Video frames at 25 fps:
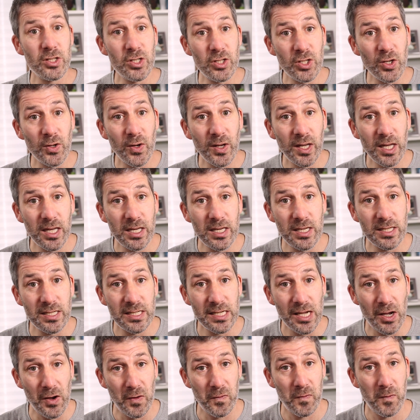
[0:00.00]
doing it
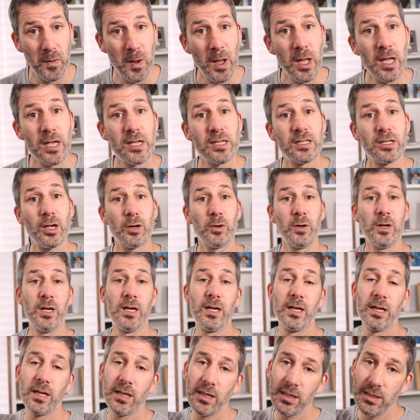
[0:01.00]
yourself. So
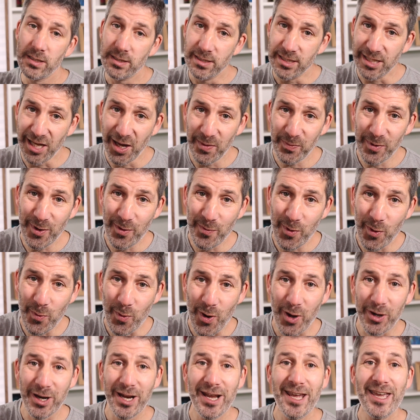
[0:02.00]
tip number
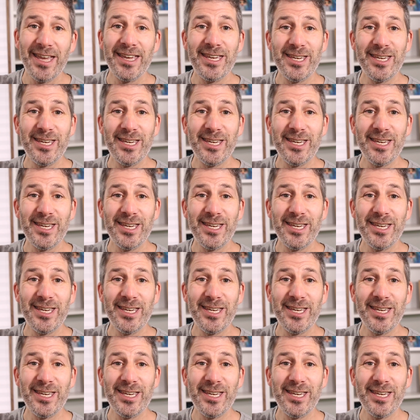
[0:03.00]
one.